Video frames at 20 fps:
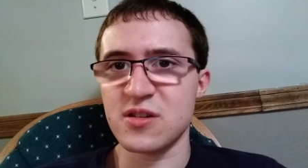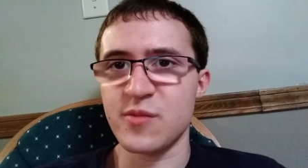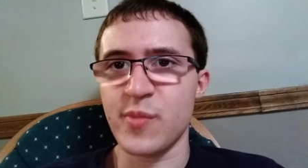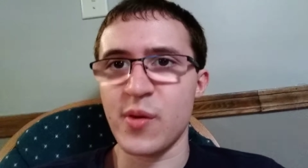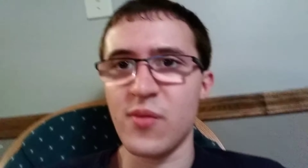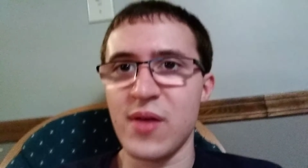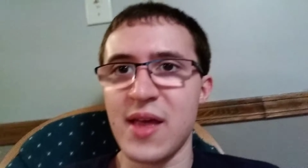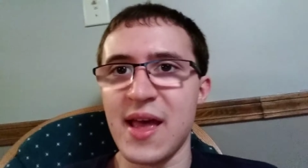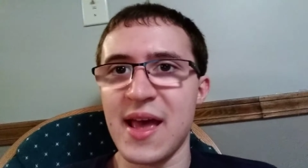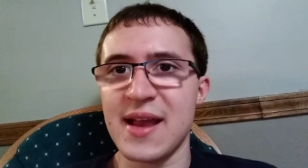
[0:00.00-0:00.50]
But
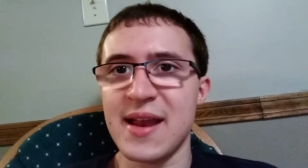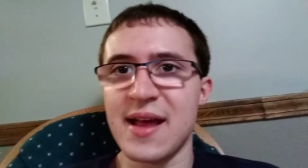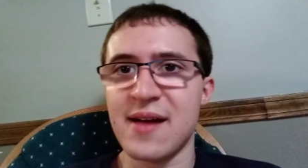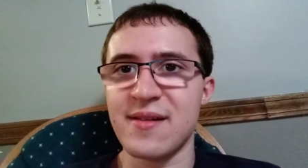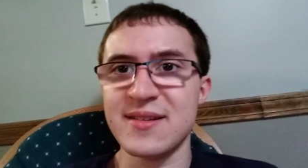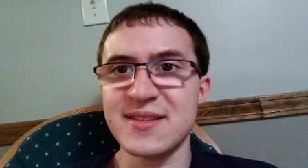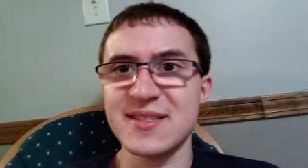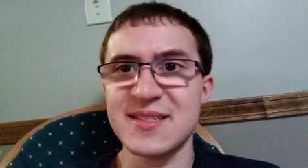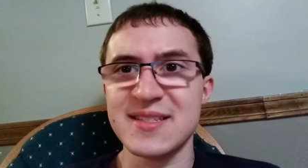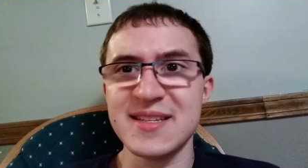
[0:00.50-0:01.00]
we ate out
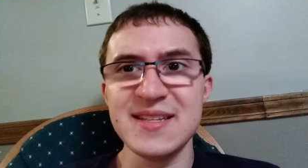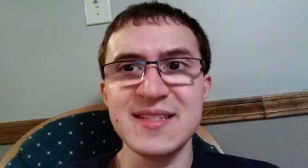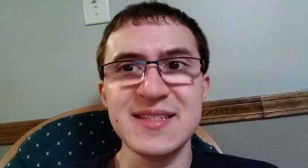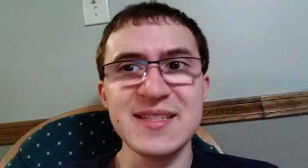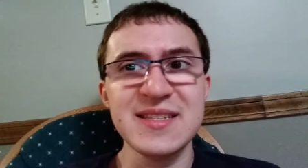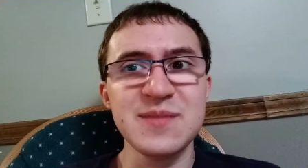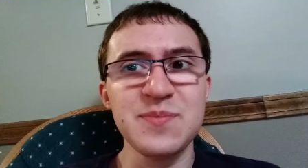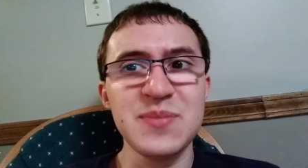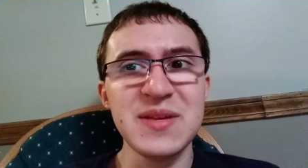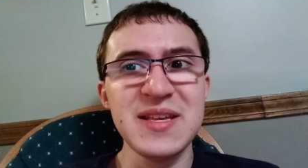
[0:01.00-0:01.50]
at
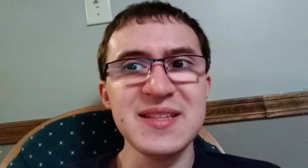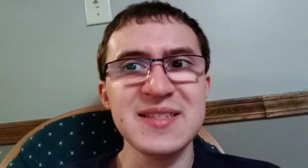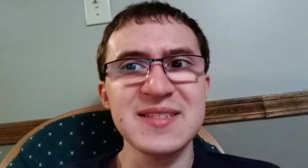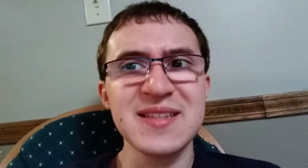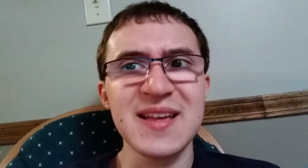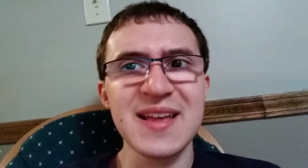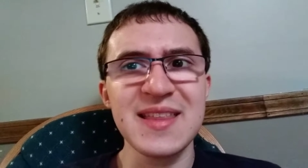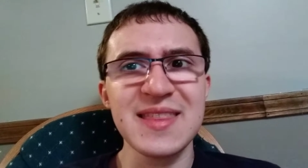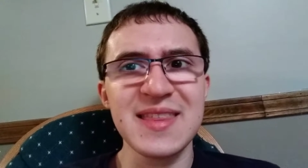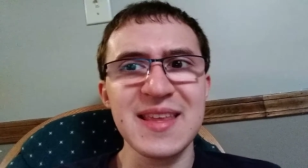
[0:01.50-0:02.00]
Cece's Pizza,
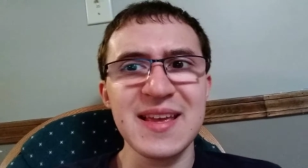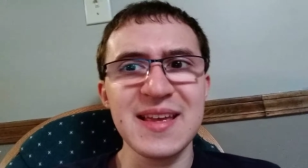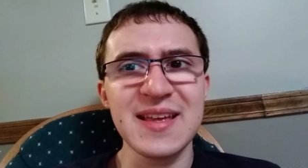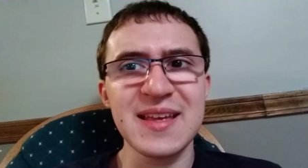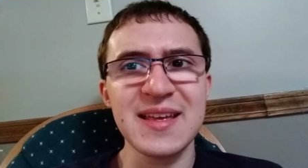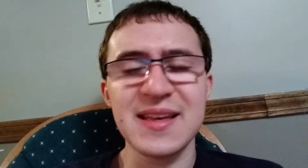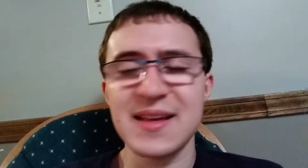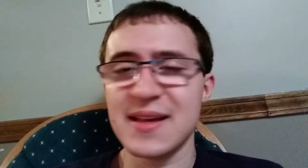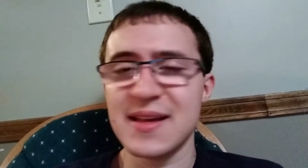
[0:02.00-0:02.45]
I think,